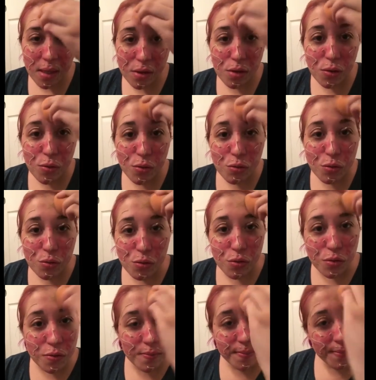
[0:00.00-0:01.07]
Do do do
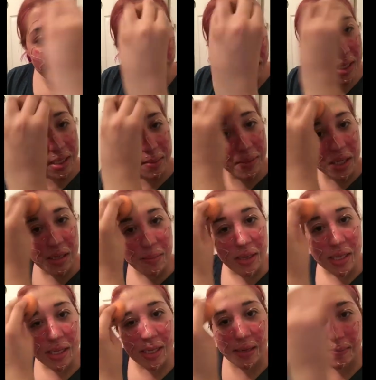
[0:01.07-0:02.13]
do. Blendy, blendy,
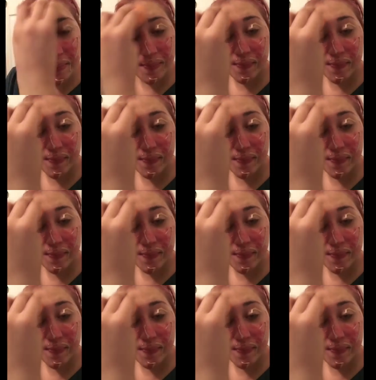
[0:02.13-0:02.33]
blendy.